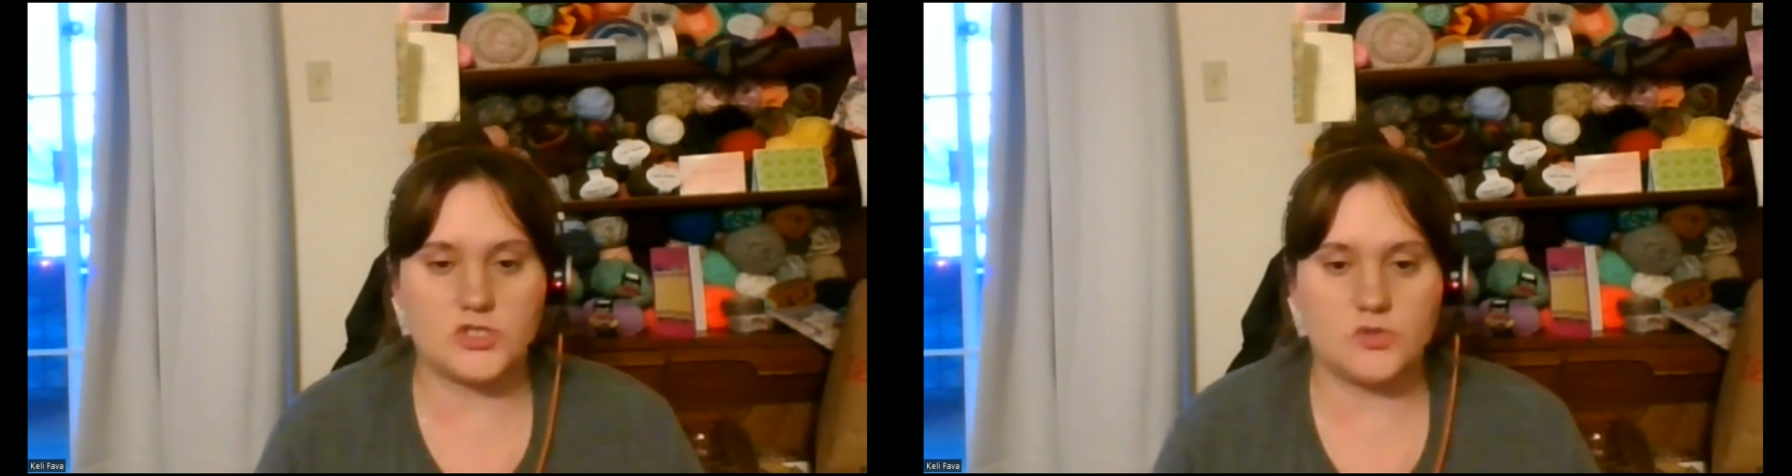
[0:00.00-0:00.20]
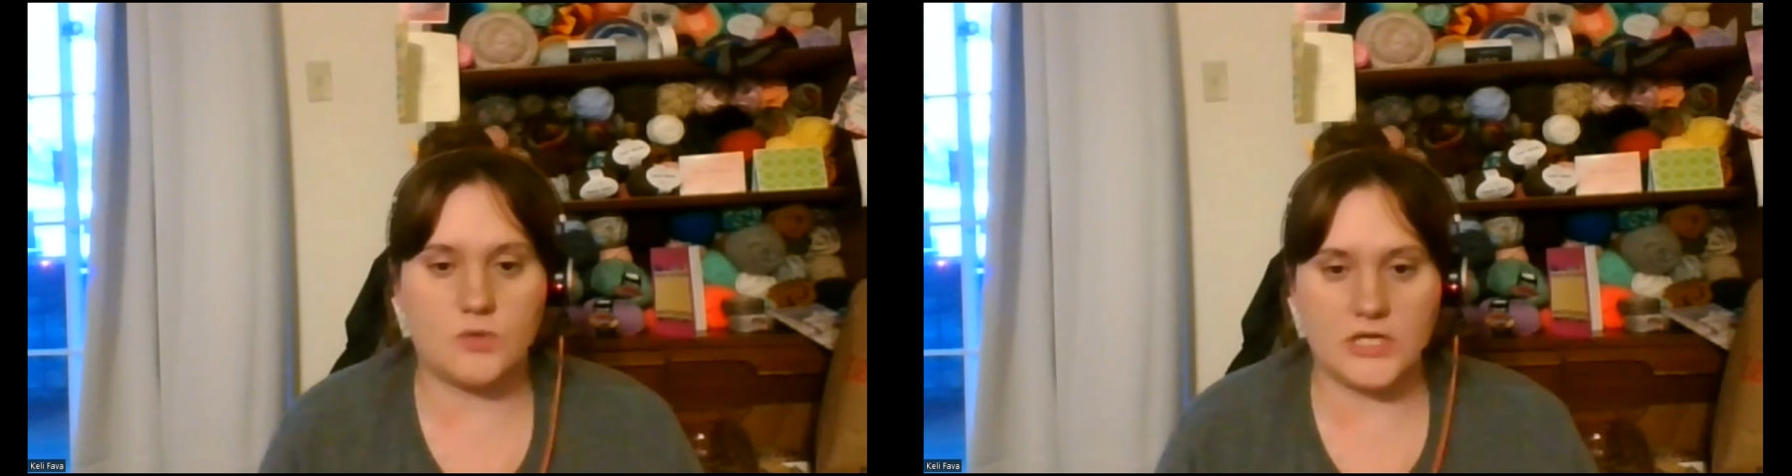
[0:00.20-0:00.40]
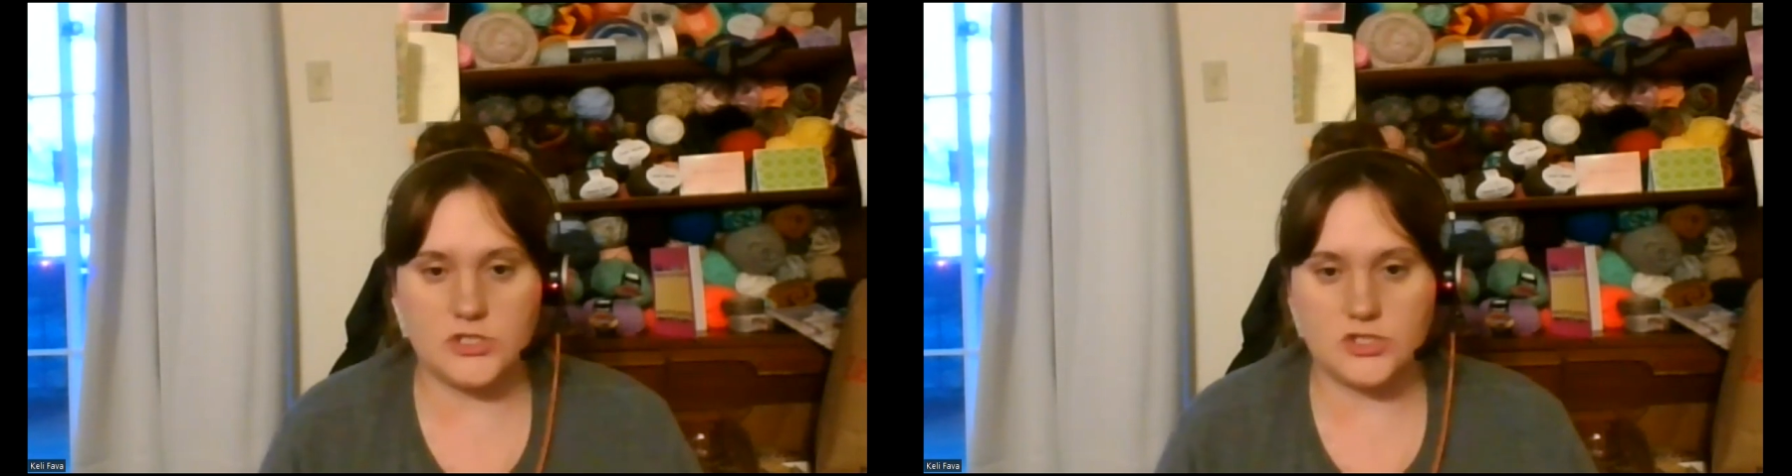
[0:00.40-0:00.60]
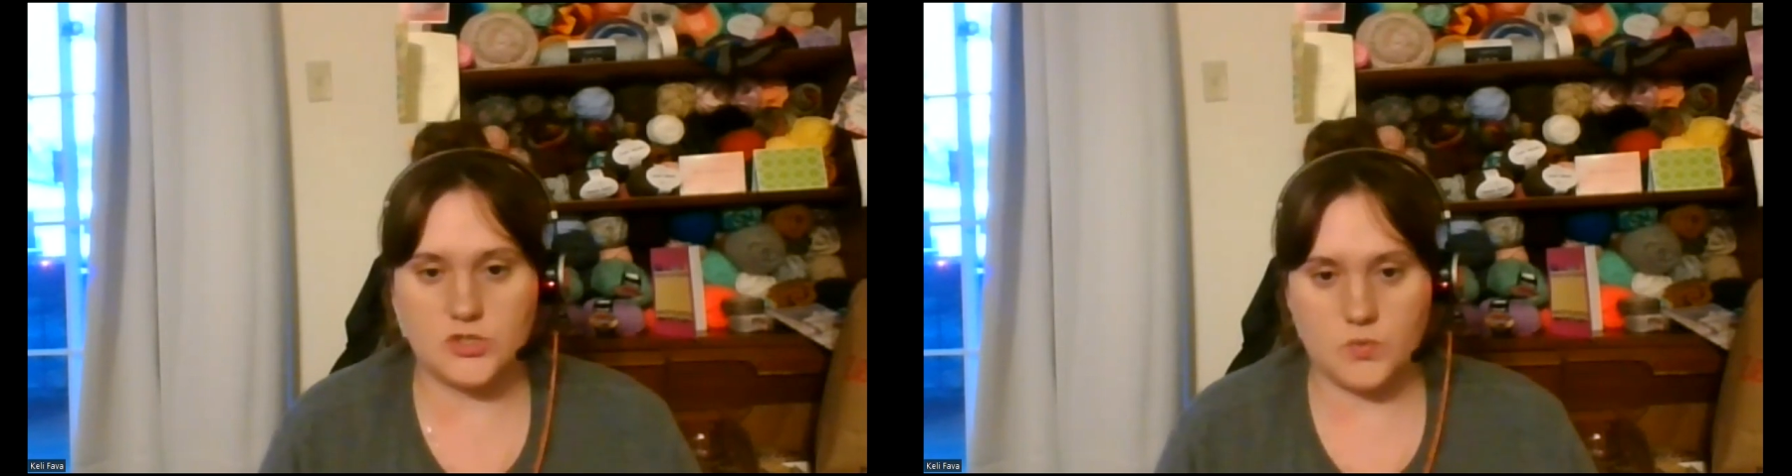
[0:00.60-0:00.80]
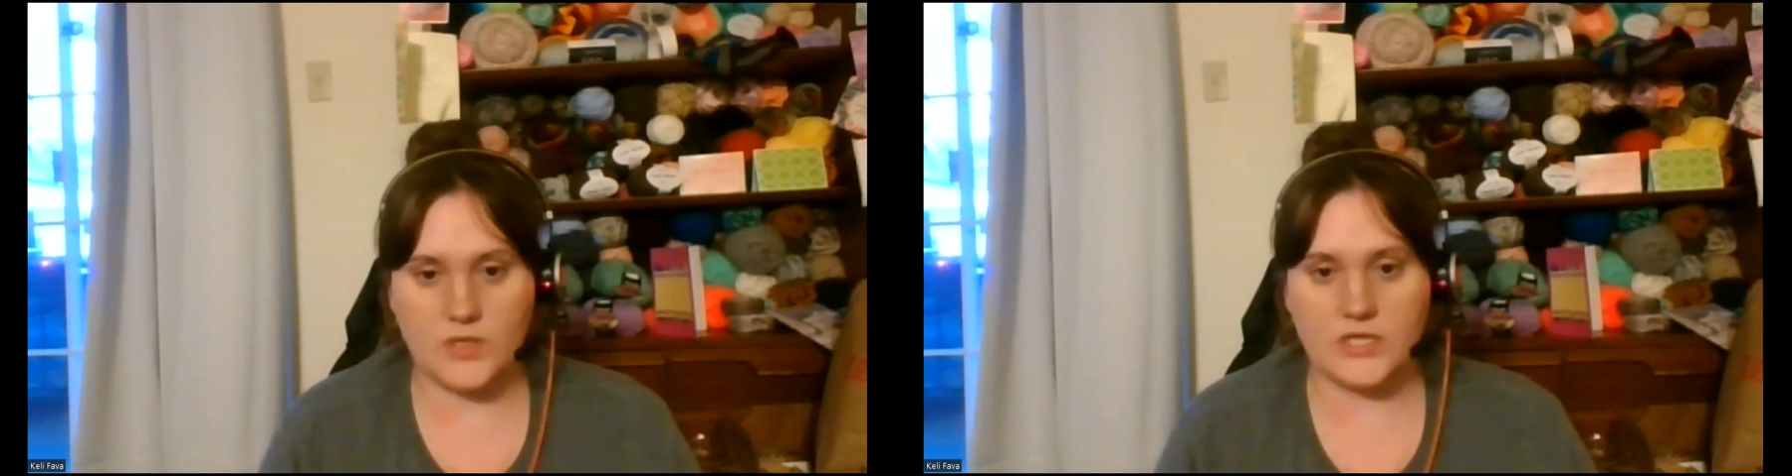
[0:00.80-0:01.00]

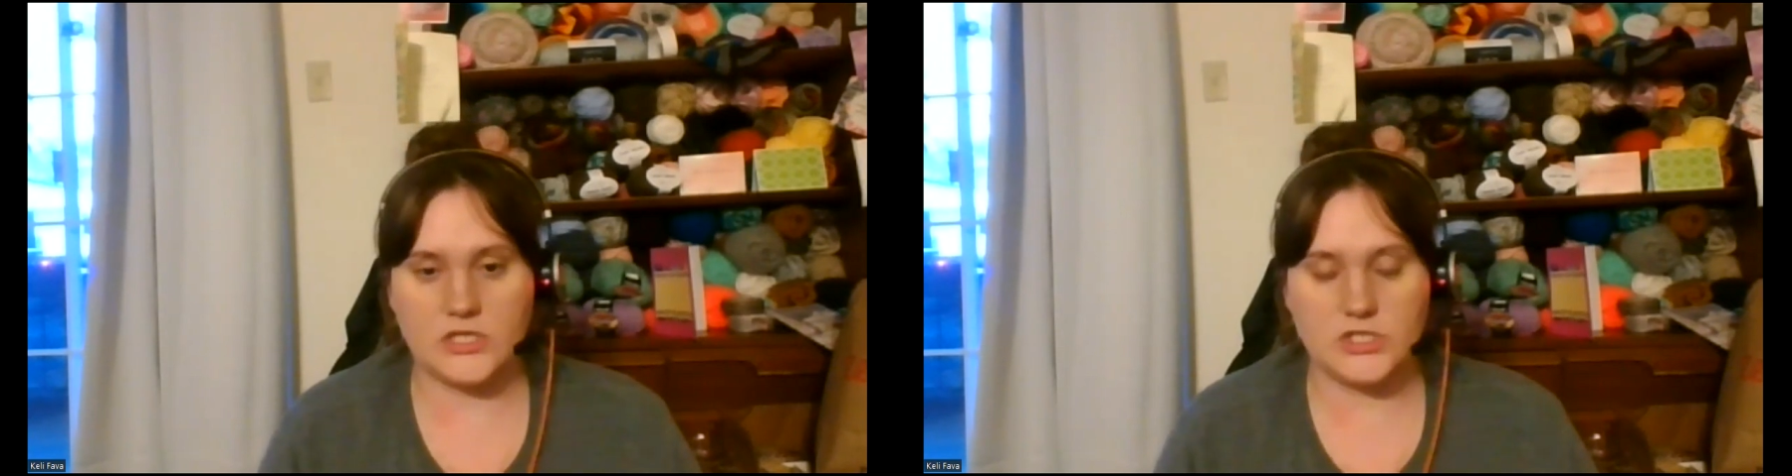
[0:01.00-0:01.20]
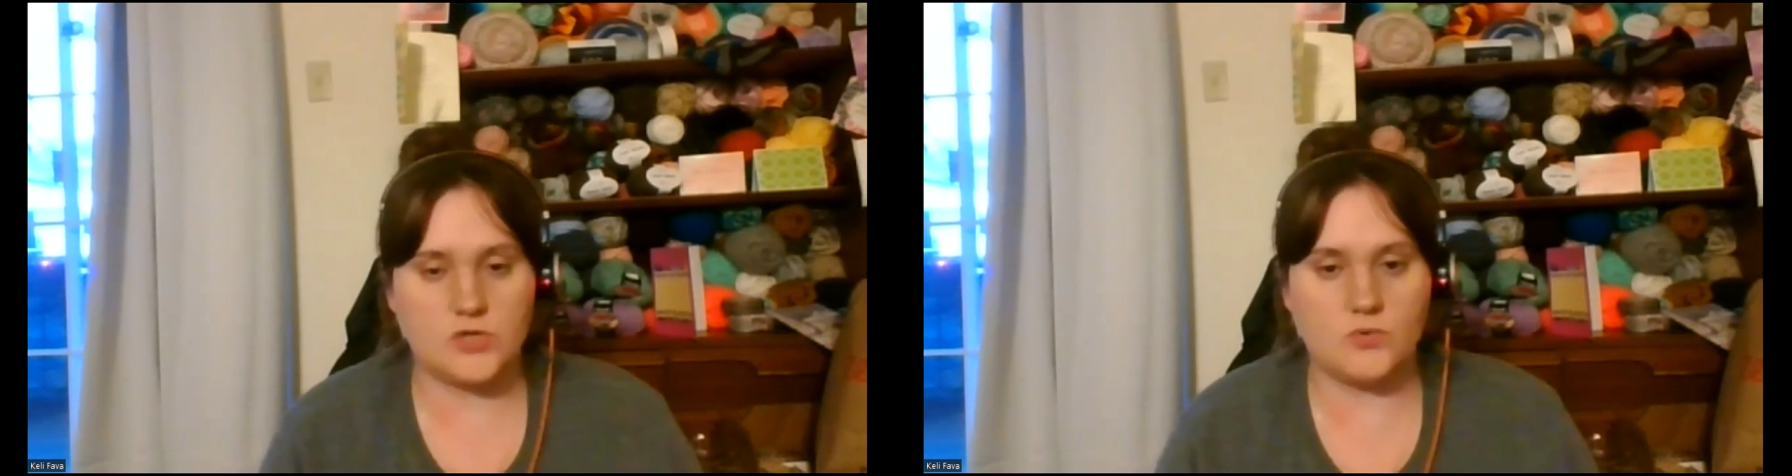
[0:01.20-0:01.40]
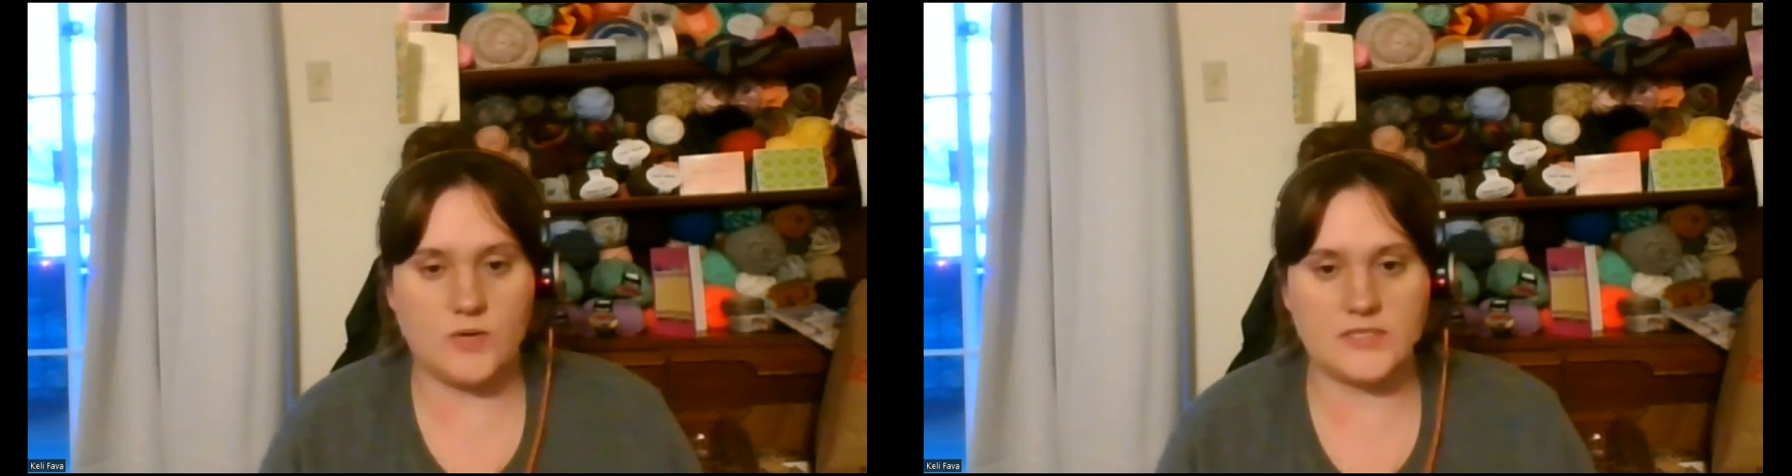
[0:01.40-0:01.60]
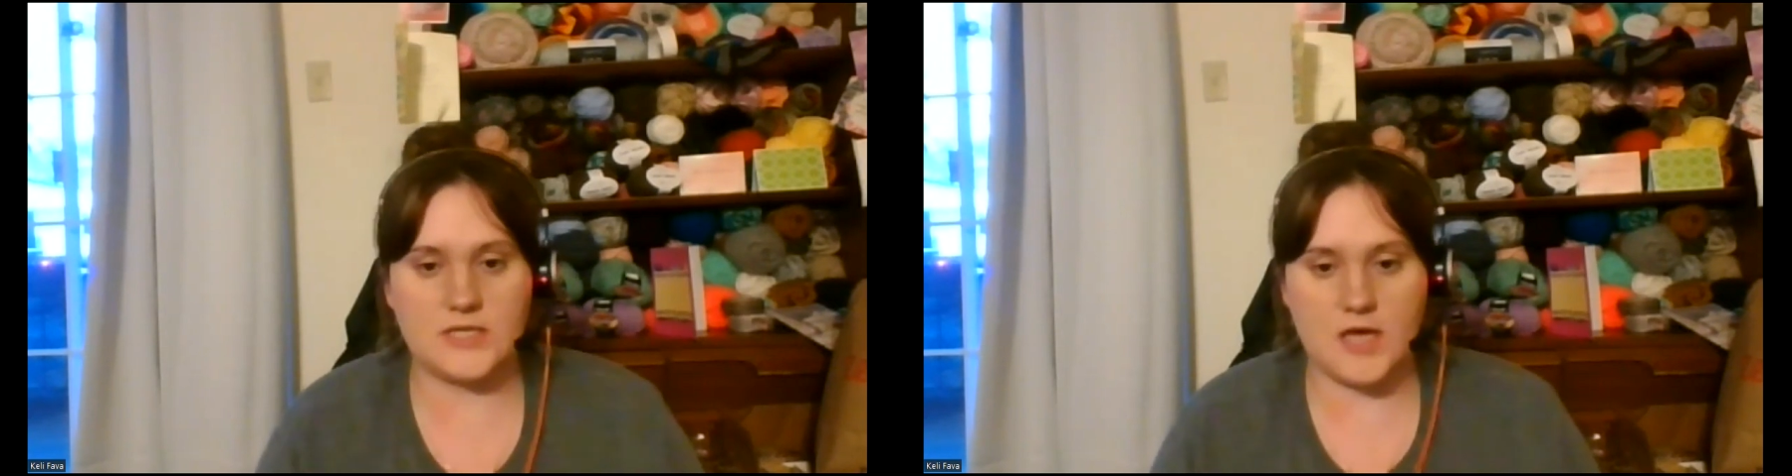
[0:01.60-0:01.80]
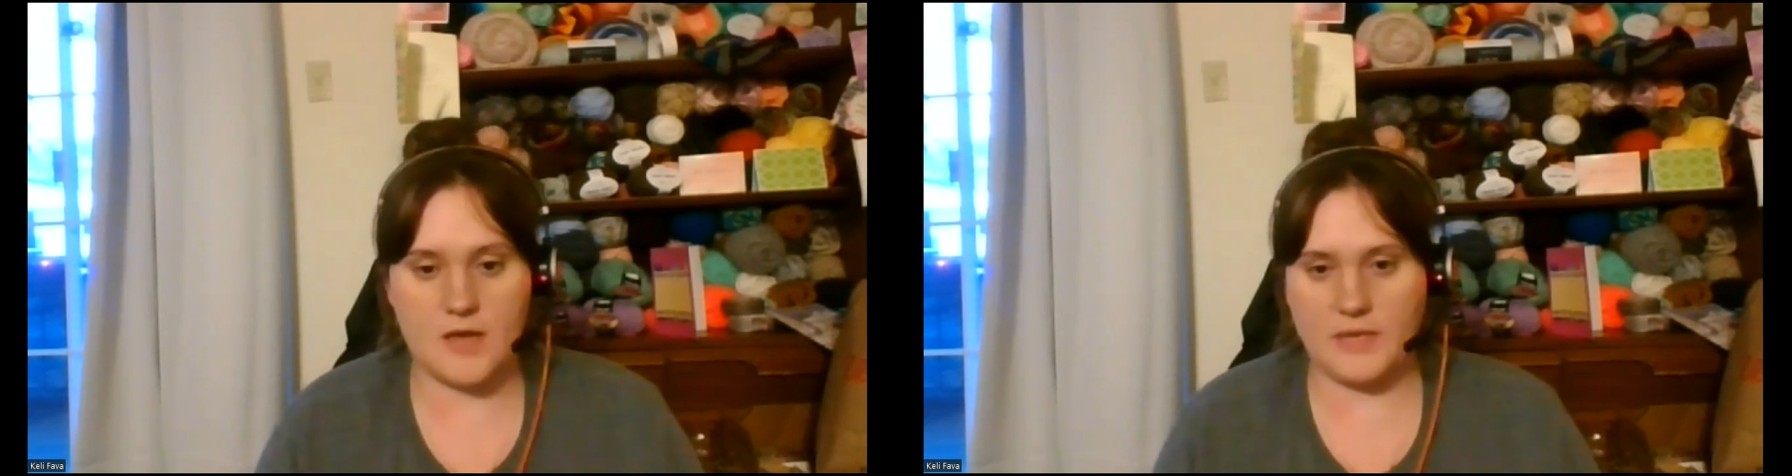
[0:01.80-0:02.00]
2022 is
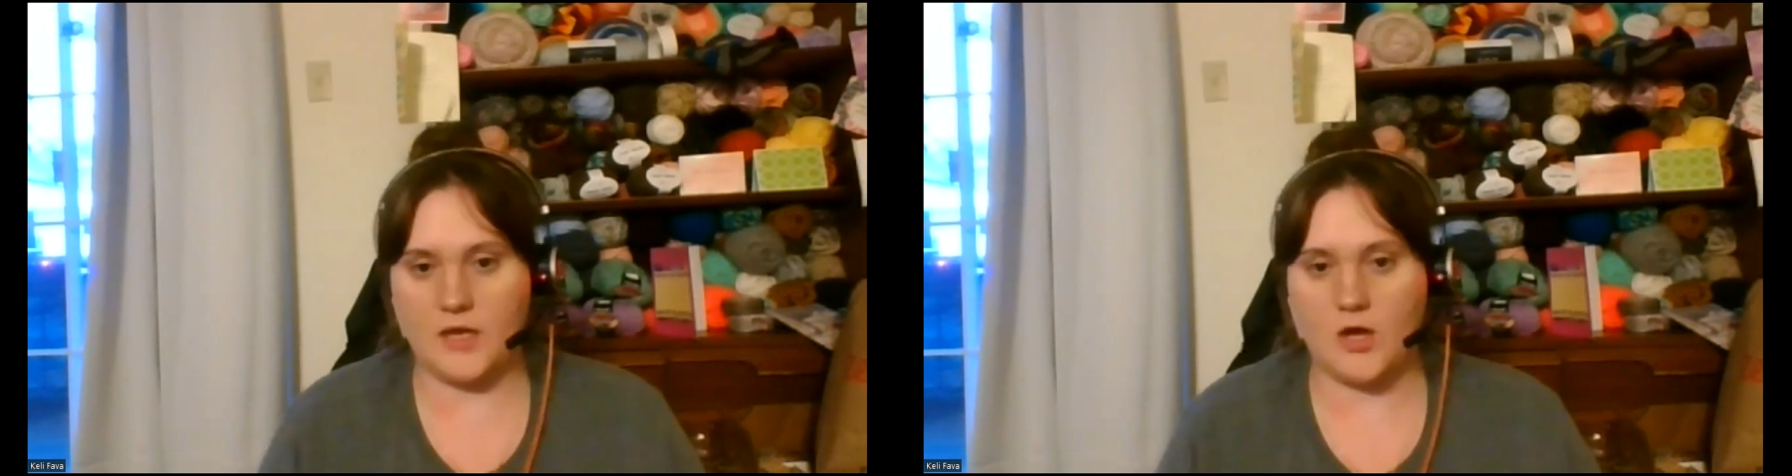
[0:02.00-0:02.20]
coming,